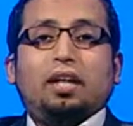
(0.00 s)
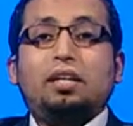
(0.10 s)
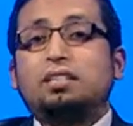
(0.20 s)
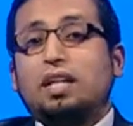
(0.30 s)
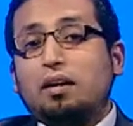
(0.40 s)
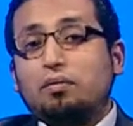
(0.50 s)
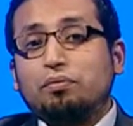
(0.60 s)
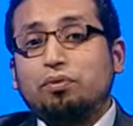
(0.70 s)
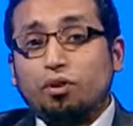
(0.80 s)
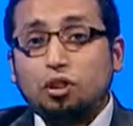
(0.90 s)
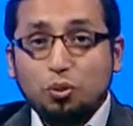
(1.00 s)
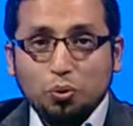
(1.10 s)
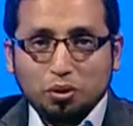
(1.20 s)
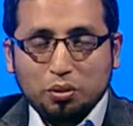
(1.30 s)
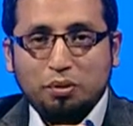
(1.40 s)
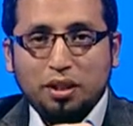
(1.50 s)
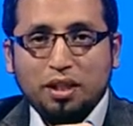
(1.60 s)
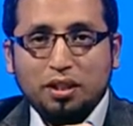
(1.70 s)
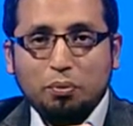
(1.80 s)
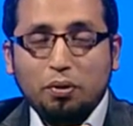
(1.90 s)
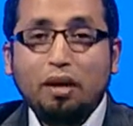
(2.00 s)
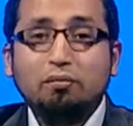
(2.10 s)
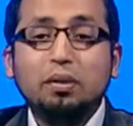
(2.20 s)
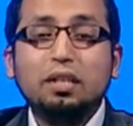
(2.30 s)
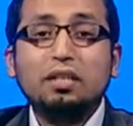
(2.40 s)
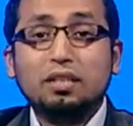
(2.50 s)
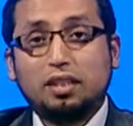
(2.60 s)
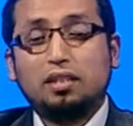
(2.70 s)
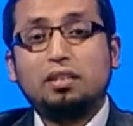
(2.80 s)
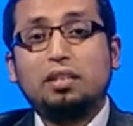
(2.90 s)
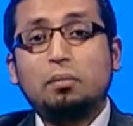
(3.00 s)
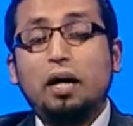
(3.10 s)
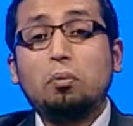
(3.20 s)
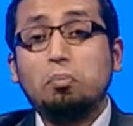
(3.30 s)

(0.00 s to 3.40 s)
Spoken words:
it's time for a short break. We have been discussing about